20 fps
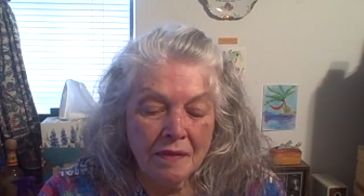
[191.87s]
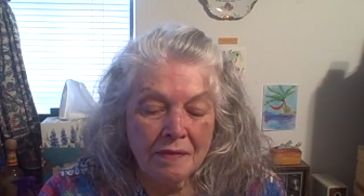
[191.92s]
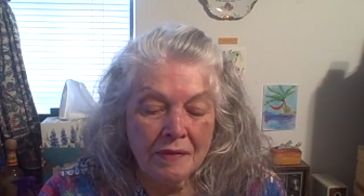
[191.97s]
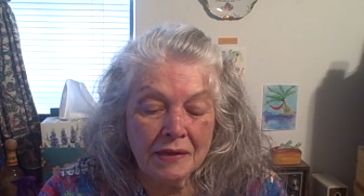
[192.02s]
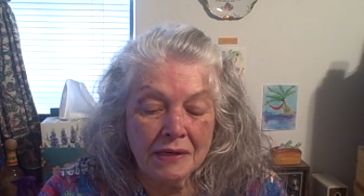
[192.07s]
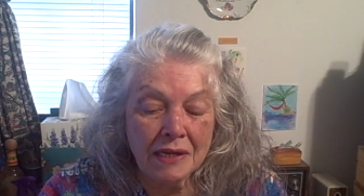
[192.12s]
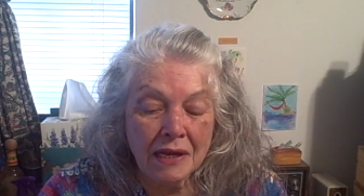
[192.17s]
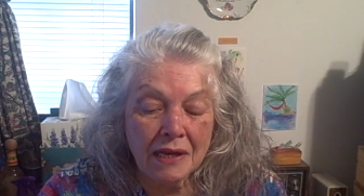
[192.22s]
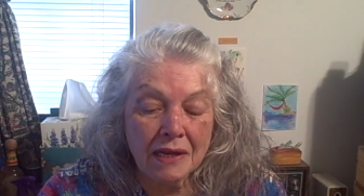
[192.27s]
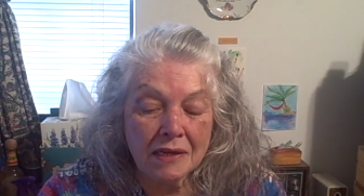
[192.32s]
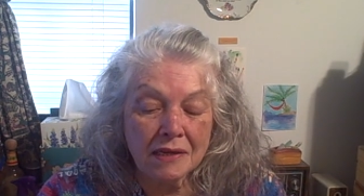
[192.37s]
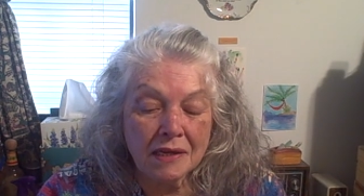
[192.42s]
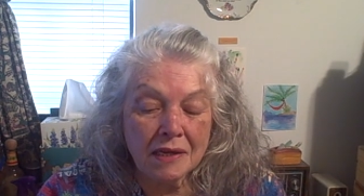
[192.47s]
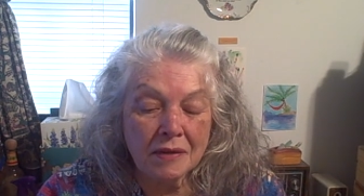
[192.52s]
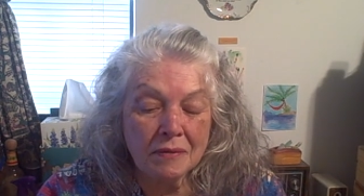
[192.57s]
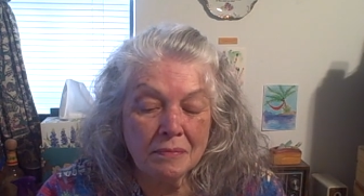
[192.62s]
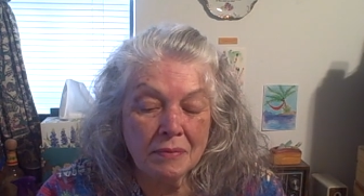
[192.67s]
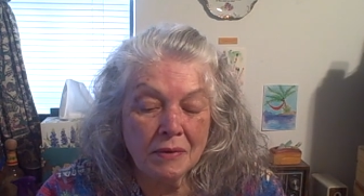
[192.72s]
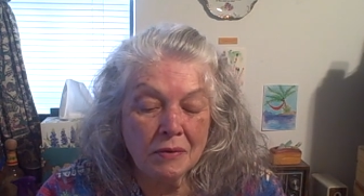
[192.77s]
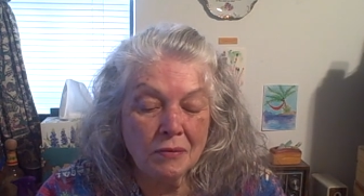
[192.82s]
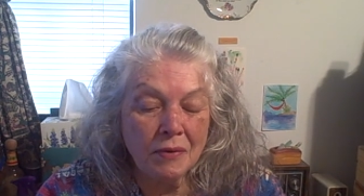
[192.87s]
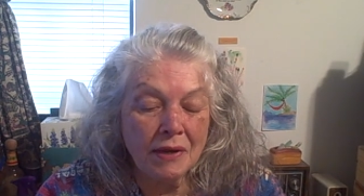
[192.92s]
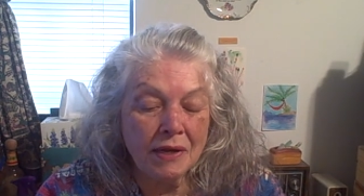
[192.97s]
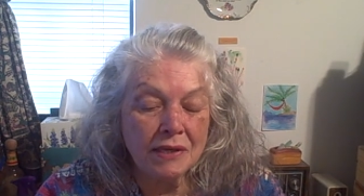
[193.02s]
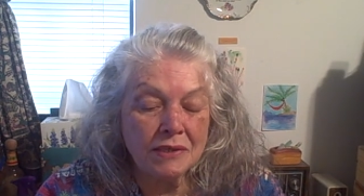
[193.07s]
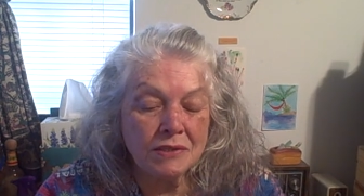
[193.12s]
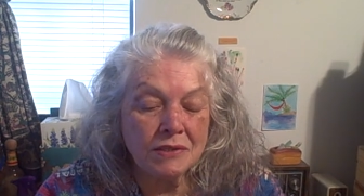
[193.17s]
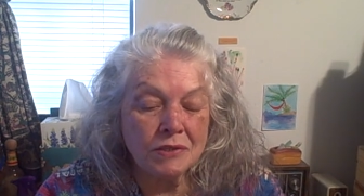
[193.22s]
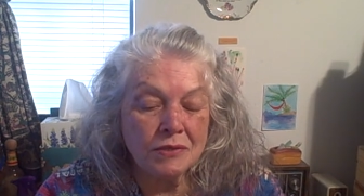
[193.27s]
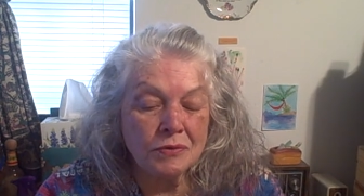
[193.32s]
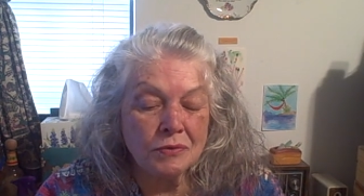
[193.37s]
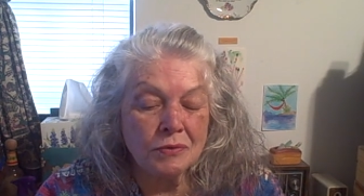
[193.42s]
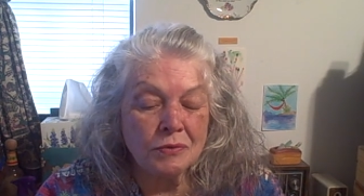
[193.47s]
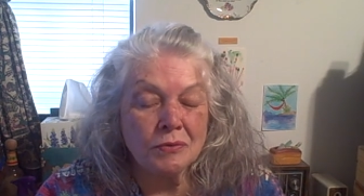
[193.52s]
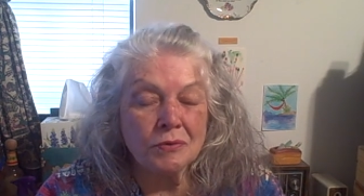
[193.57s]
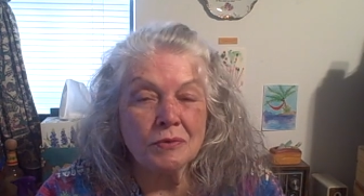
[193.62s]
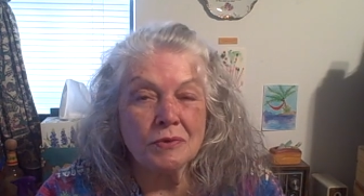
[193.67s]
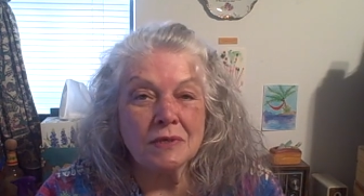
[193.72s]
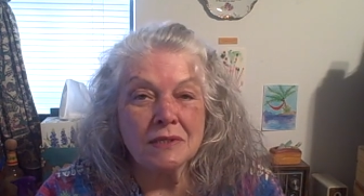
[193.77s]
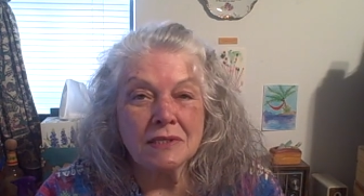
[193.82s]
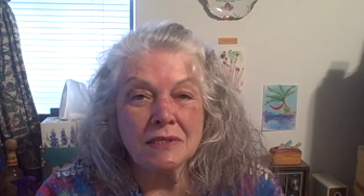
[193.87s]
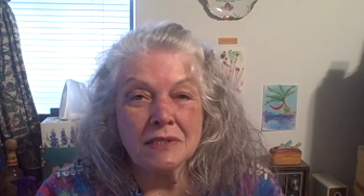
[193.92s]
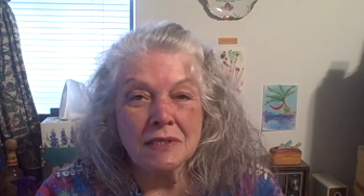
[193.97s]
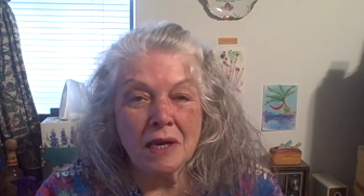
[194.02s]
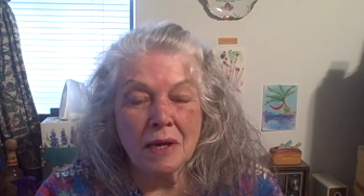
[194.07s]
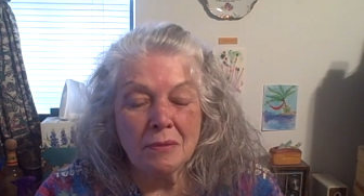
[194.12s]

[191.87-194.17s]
The dead can be raised through this